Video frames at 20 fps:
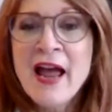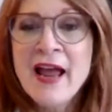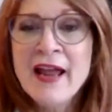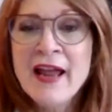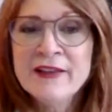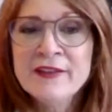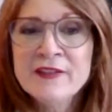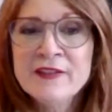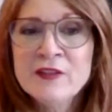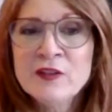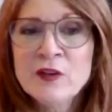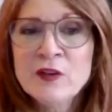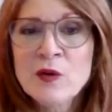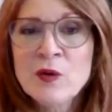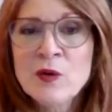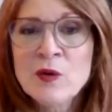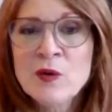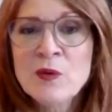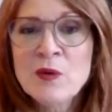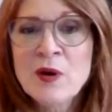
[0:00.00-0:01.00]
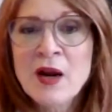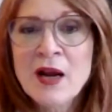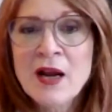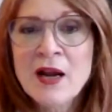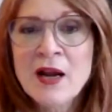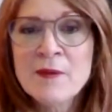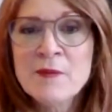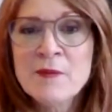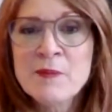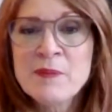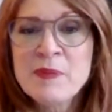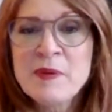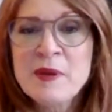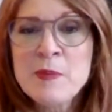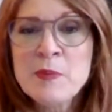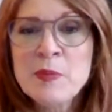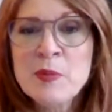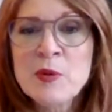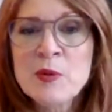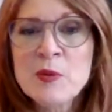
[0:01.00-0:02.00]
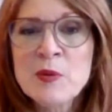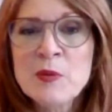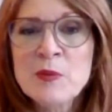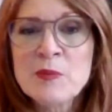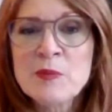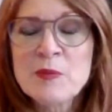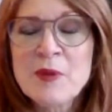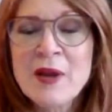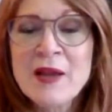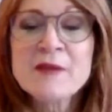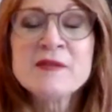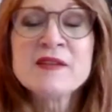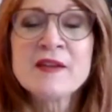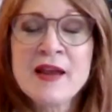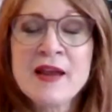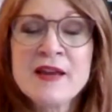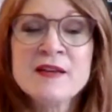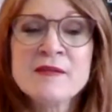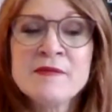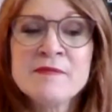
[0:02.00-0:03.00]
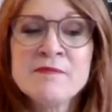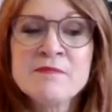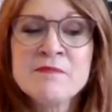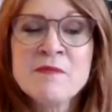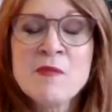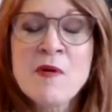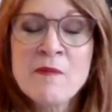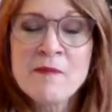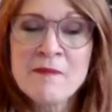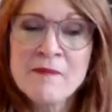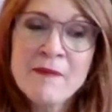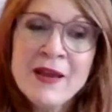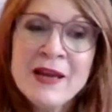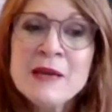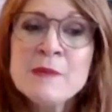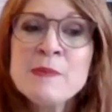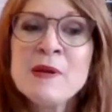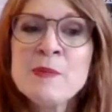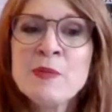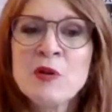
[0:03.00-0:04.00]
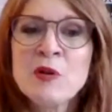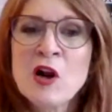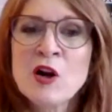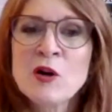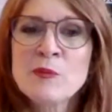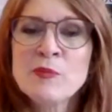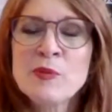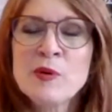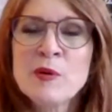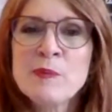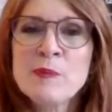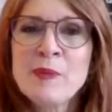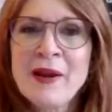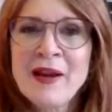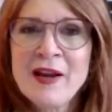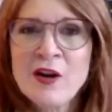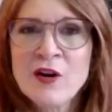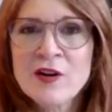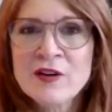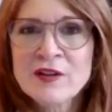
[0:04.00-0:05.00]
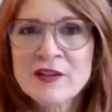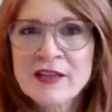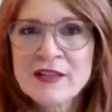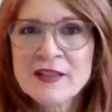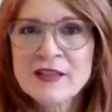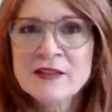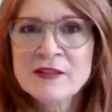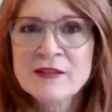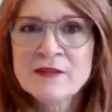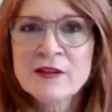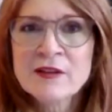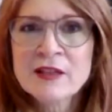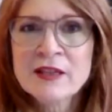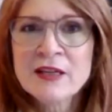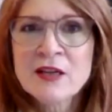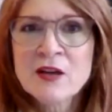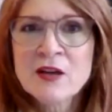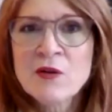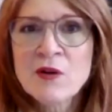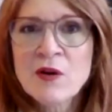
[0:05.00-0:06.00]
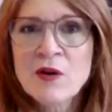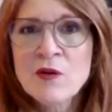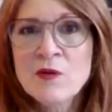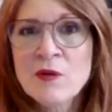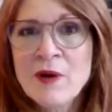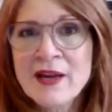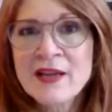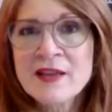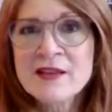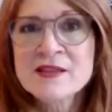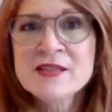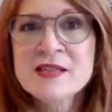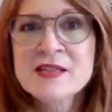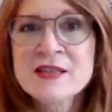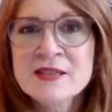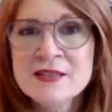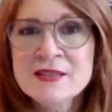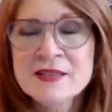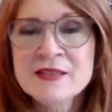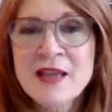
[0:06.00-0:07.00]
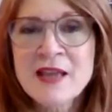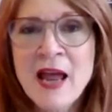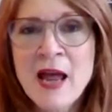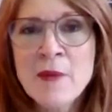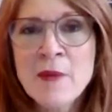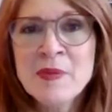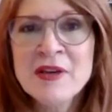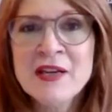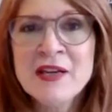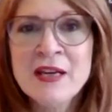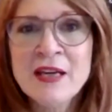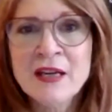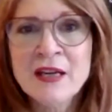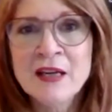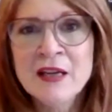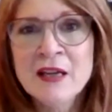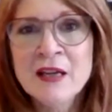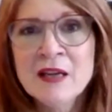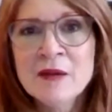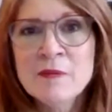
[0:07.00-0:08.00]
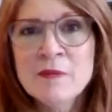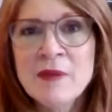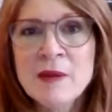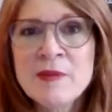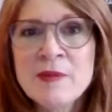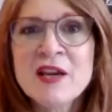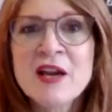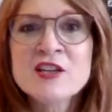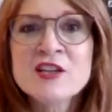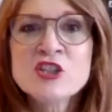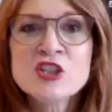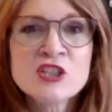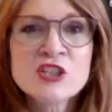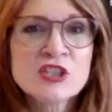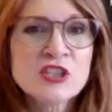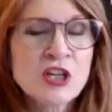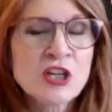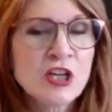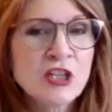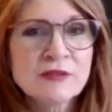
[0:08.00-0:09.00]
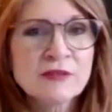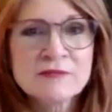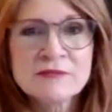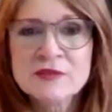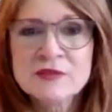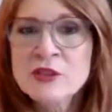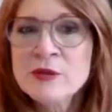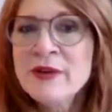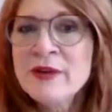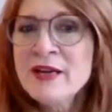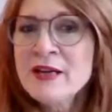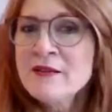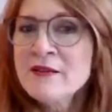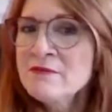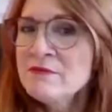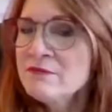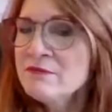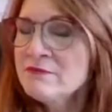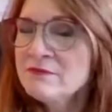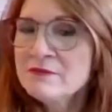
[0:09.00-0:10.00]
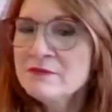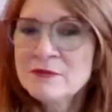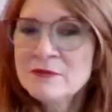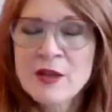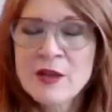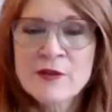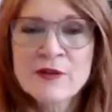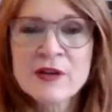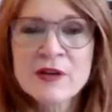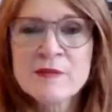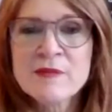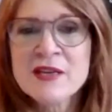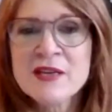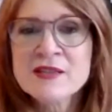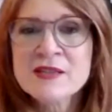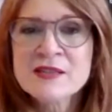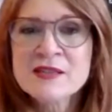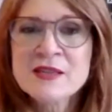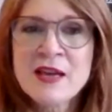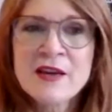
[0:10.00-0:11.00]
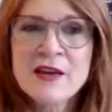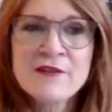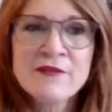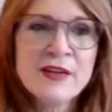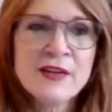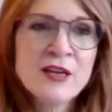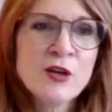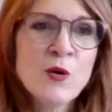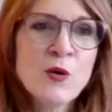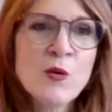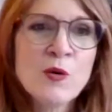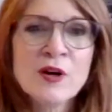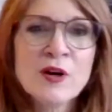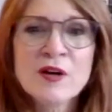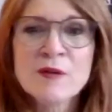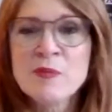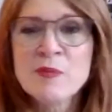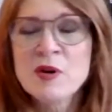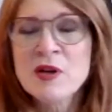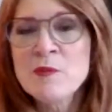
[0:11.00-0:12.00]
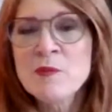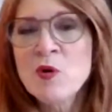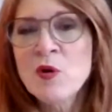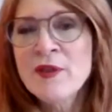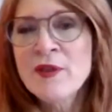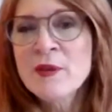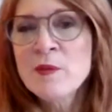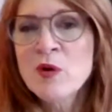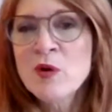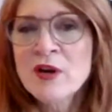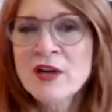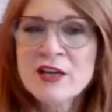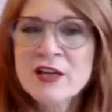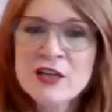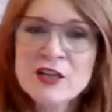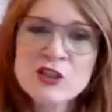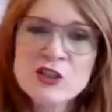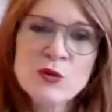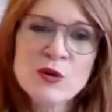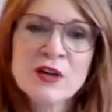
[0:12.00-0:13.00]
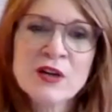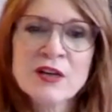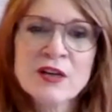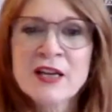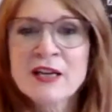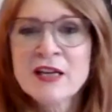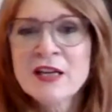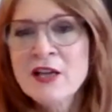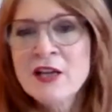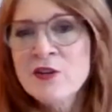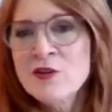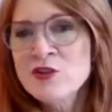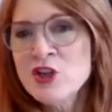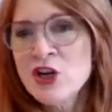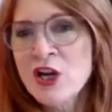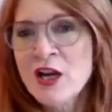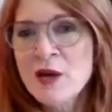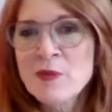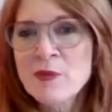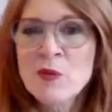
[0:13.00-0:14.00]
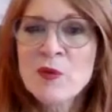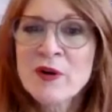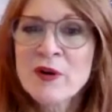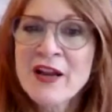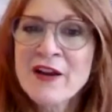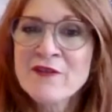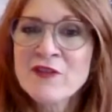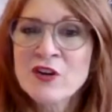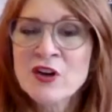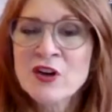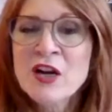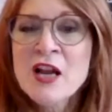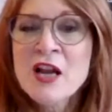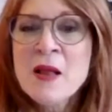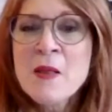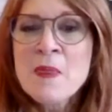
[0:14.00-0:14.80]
And so people many people aren't prepared. They didn't really go, oh, I can see this is happening. Maybe I should start doing, whether it means saving or putting more on the mortgage or getting another job or whatever.